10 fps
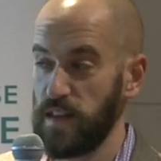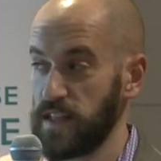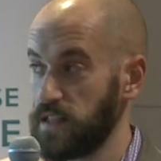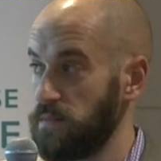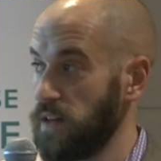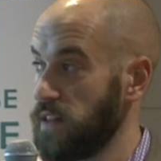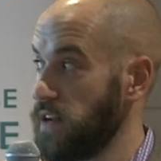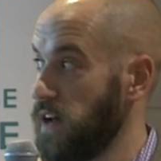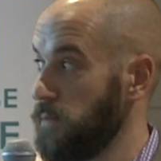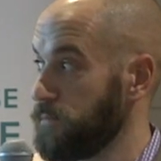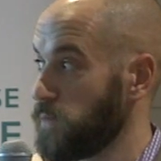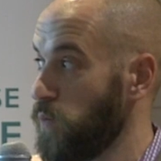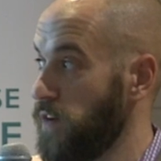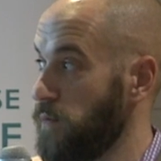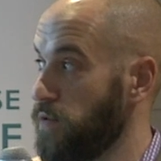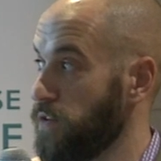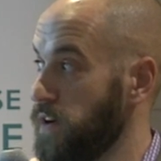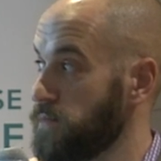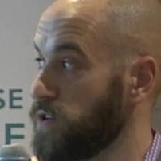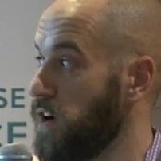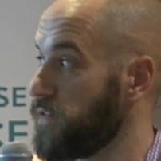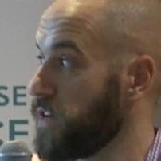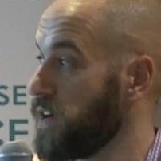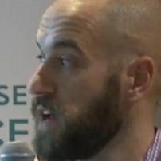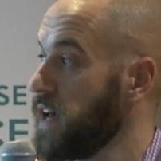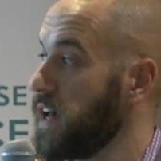That's something that we have a program to offer.